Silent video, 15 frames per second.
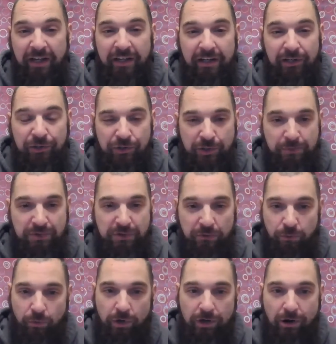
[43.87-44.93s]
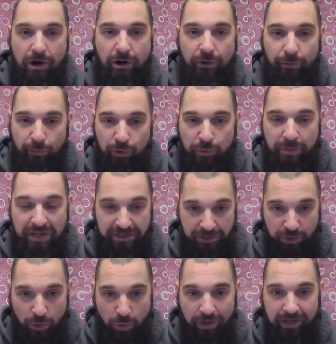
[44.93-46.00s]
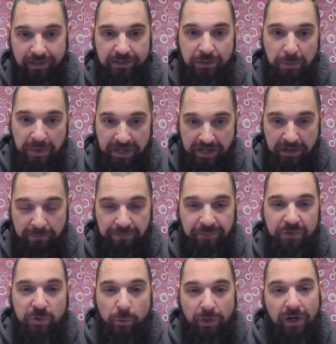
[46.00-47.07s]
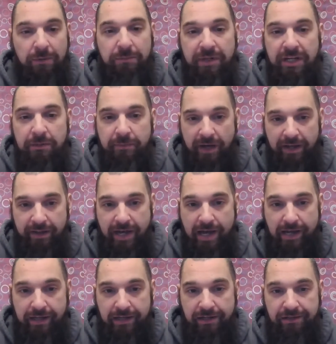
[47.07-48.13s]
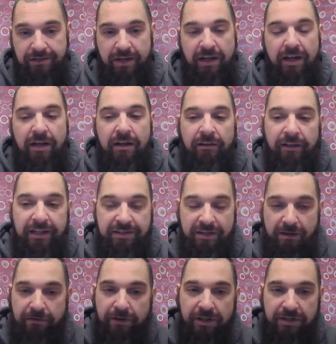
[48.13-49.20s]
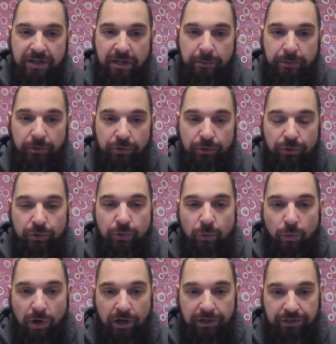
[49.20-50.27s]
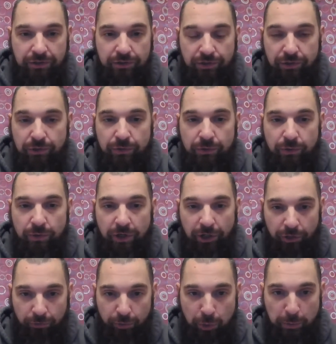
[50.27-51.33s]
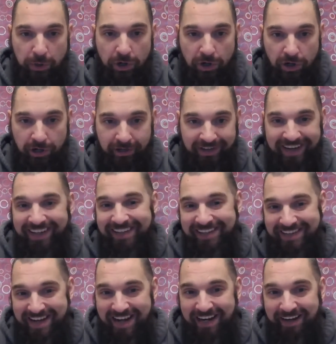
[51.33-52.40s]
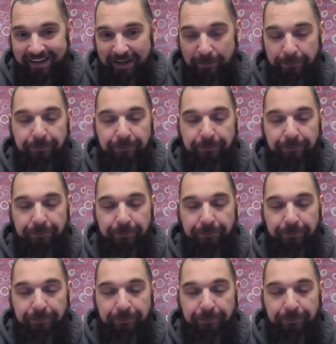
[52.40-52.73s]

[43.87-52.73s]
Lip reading: in terms of what our group is going to be. So, what I mean by that is, let's say, for example, you want to do a group on anxiety.